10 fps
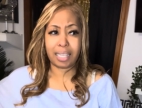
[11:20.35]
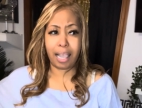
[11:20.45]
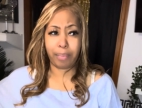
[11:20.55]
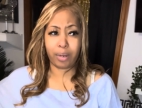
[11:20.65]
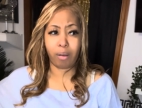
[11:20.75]

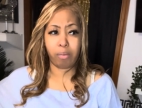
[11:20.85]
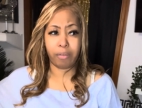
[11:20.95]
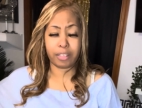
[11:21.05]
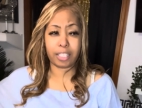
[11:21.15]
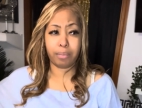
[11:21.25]
top it off
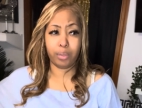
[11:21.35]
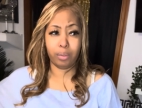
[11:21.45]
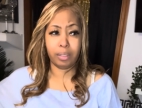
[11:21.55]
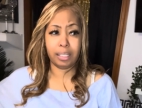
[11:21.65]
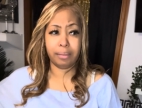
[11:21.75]
with a
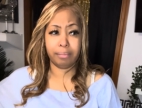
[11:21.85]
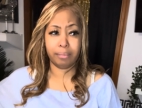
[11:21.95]
smoothie.